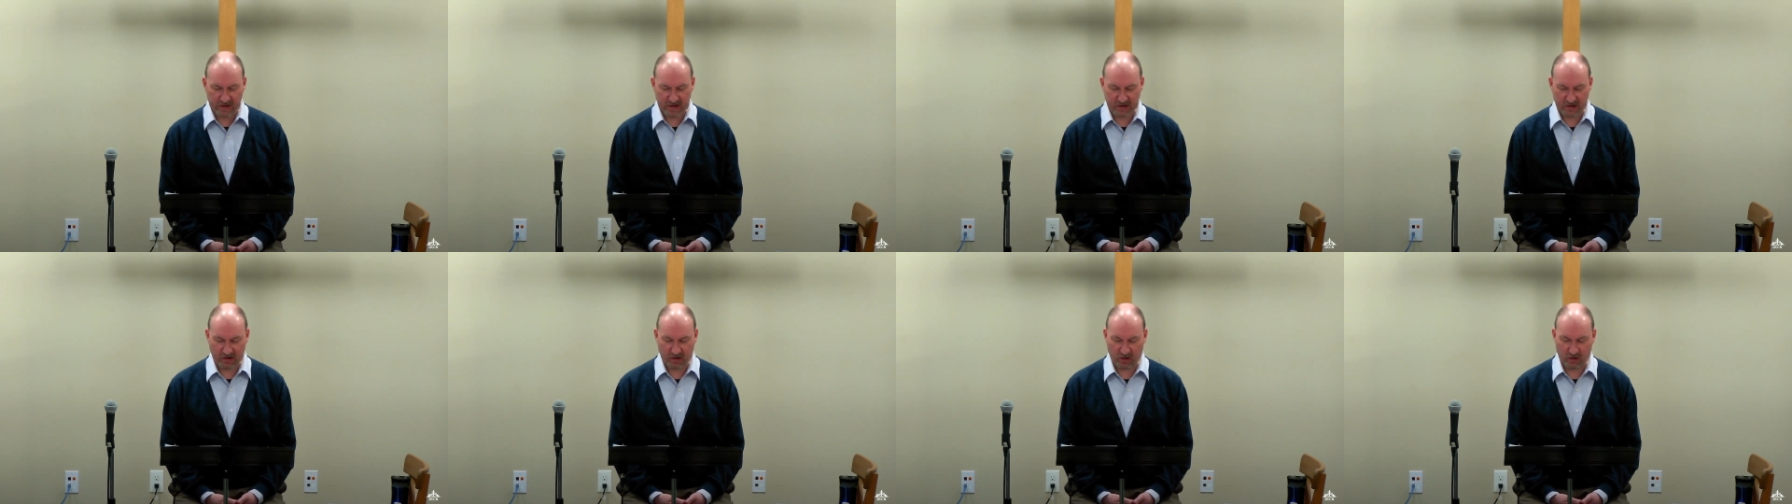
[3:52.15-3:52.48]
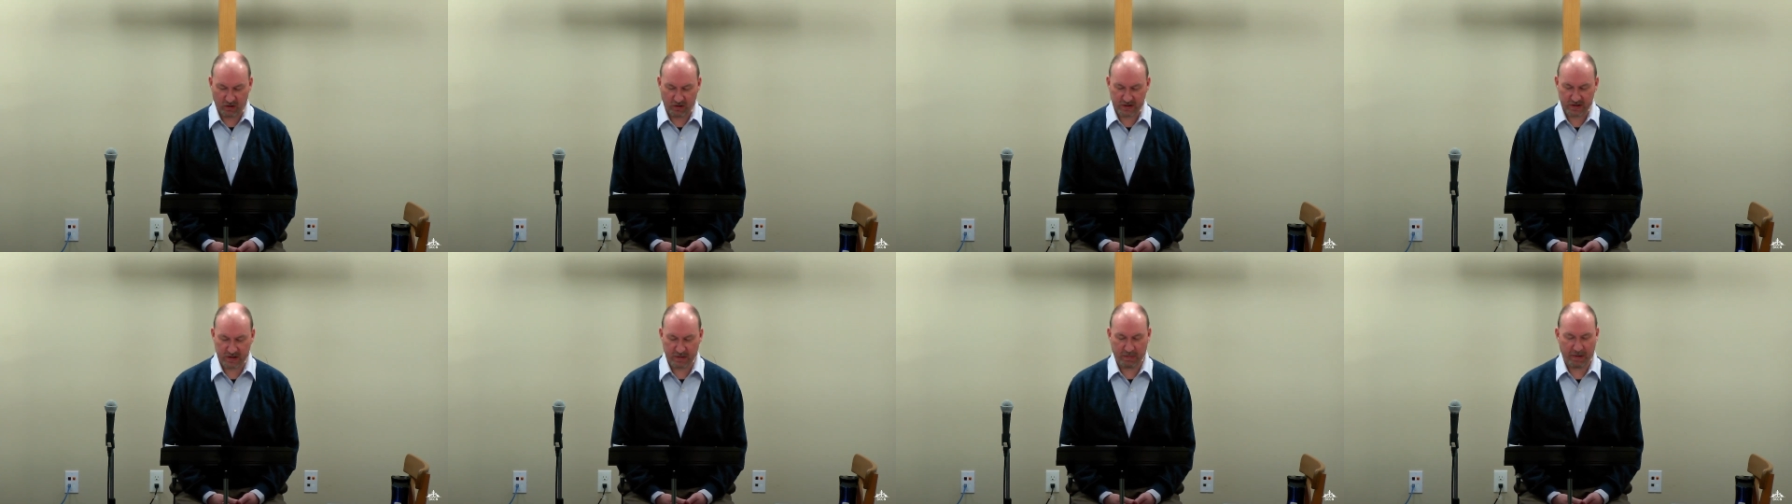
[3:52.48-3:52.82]
and
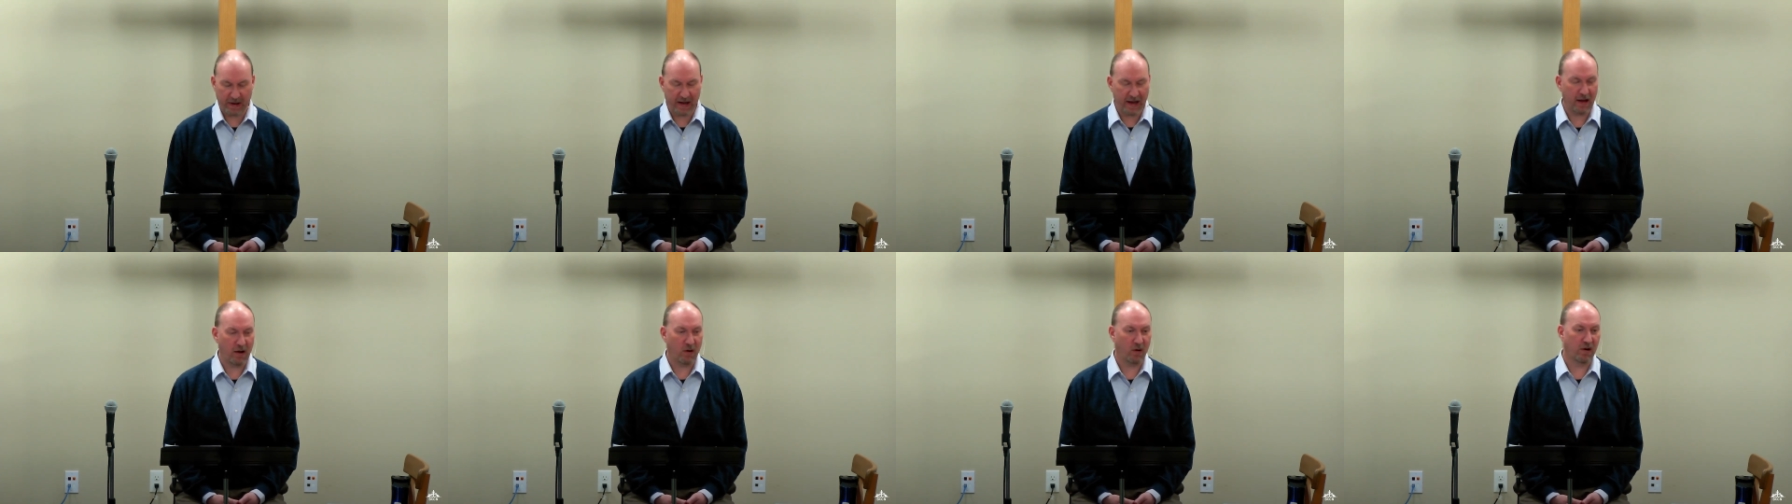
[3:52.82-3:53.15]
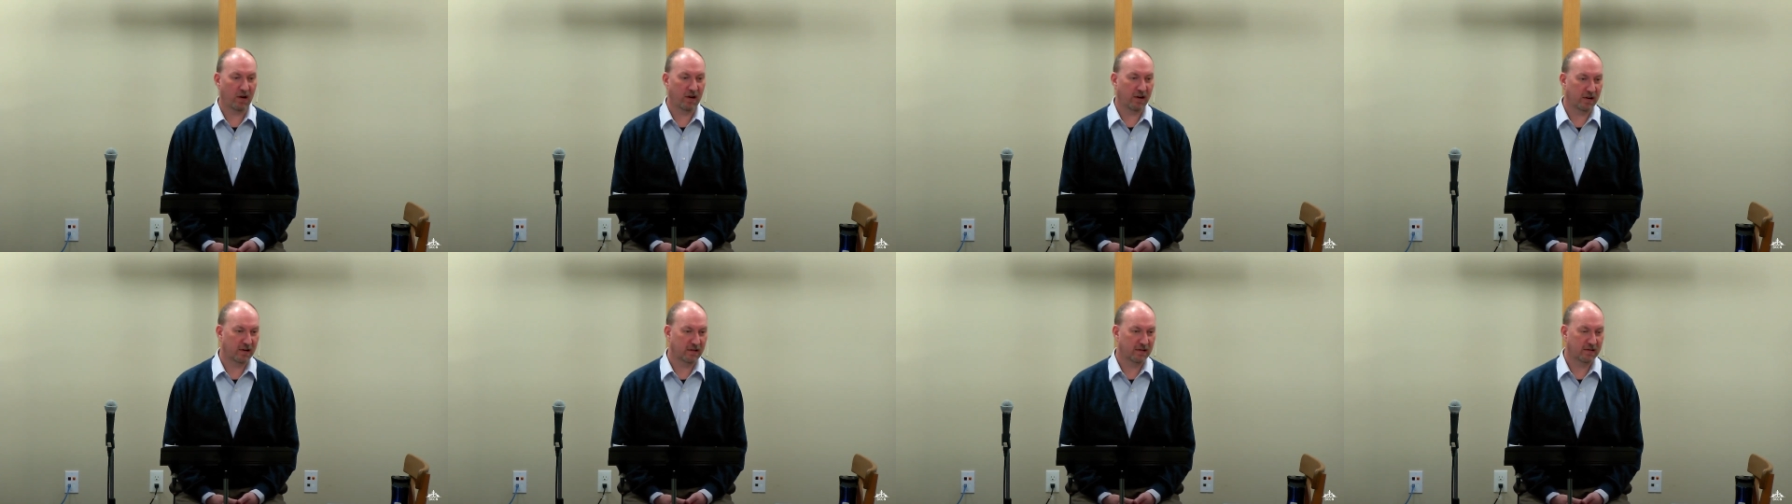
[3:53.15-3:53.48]
holds the
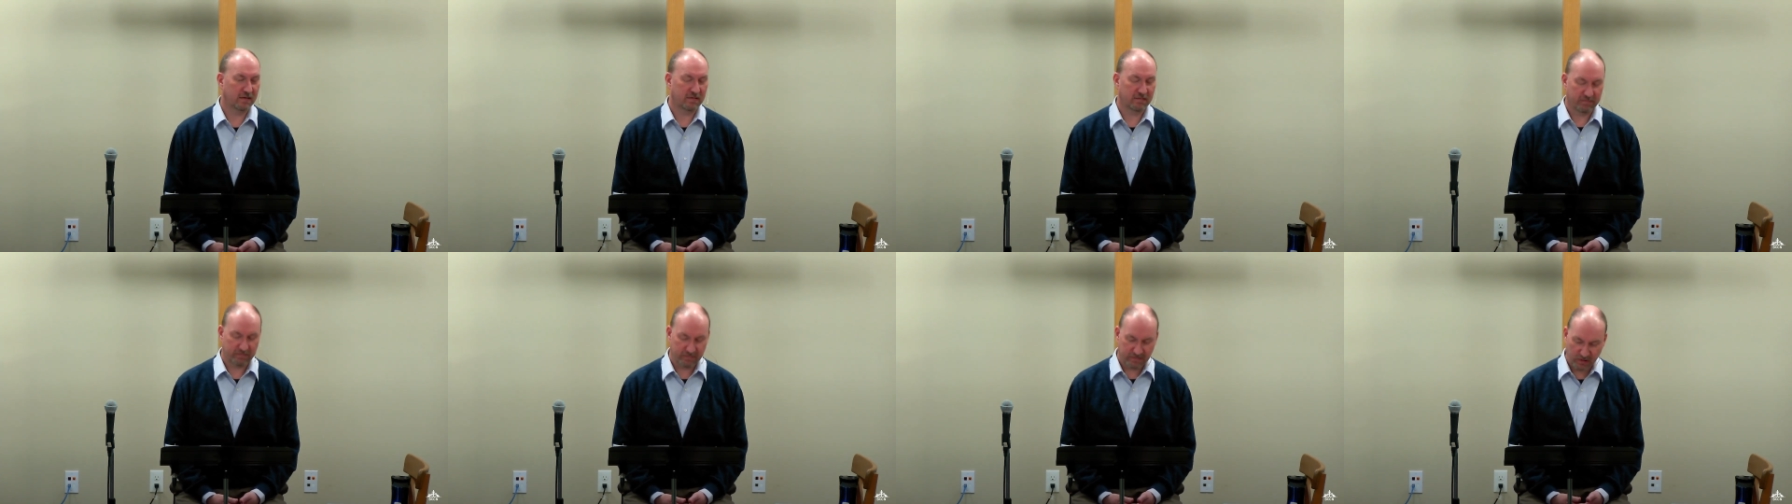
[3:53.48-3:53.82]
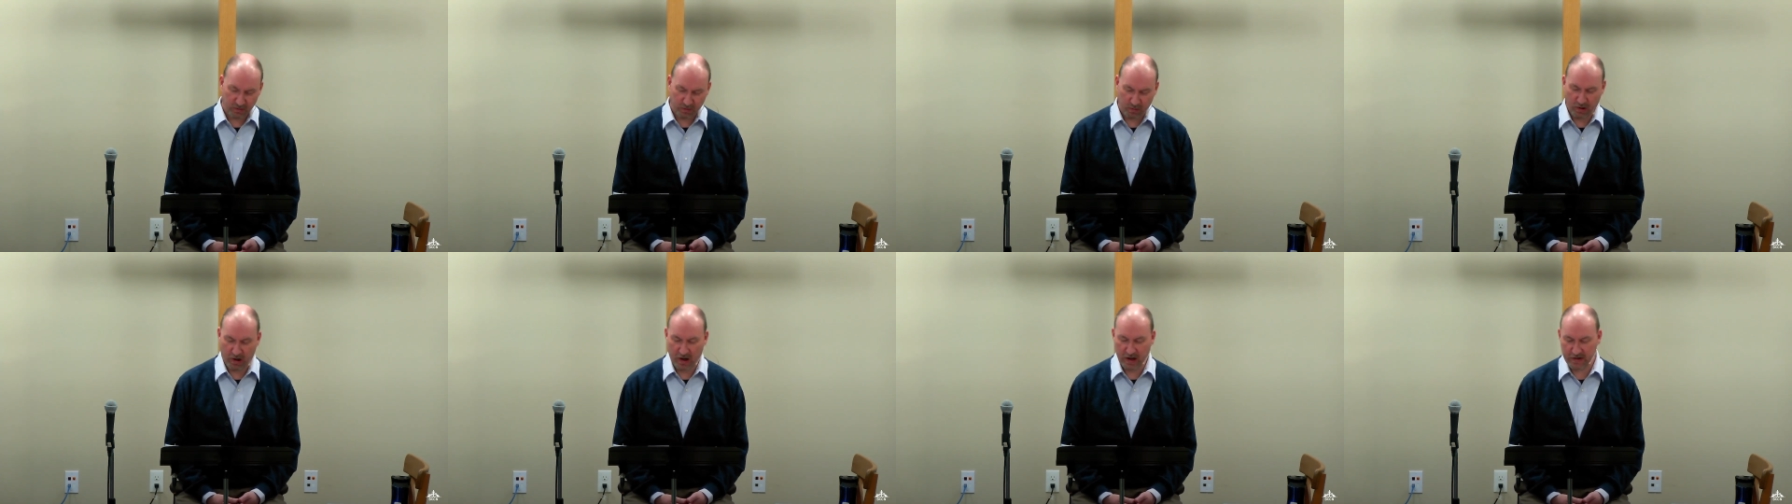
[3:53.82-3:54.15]
power? The
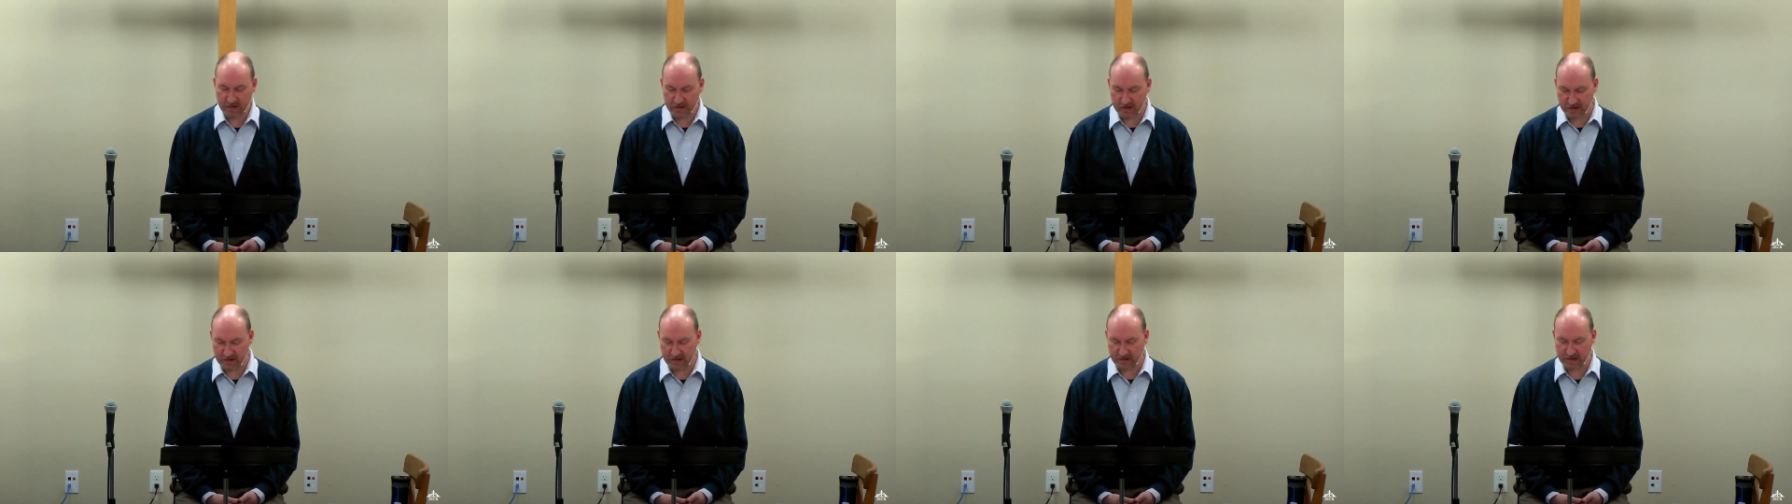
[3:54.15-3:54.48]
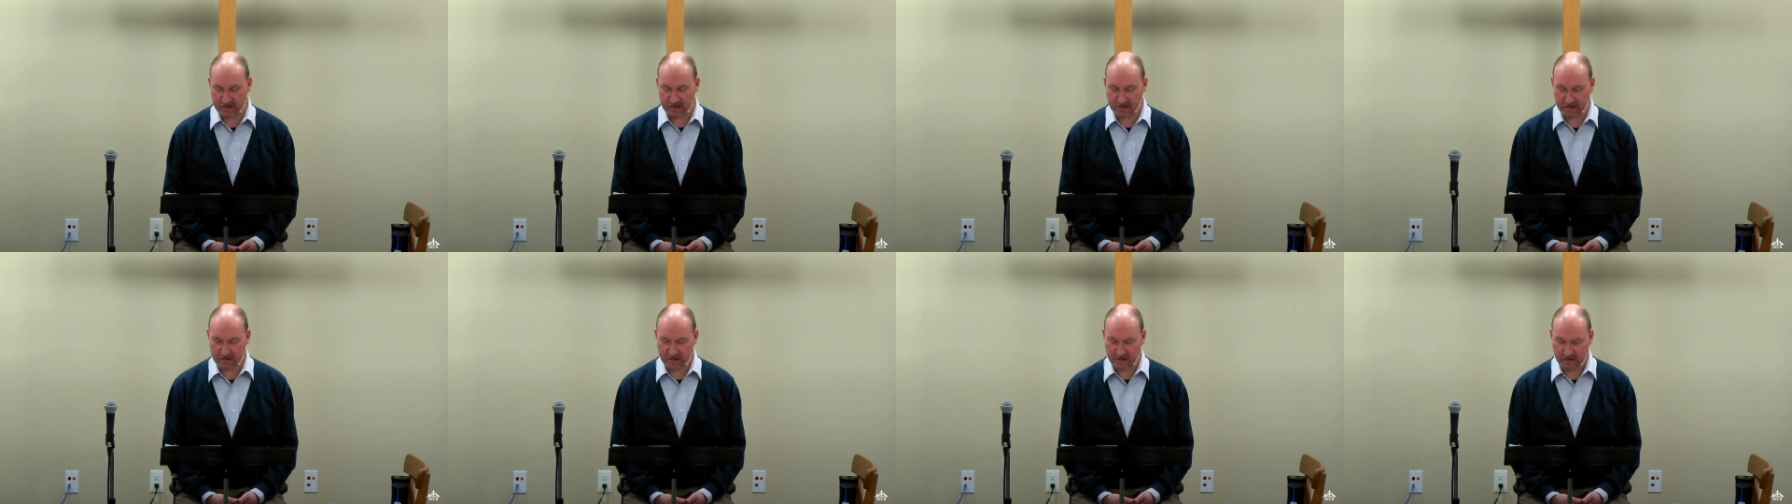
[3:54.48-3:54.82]
Protestants.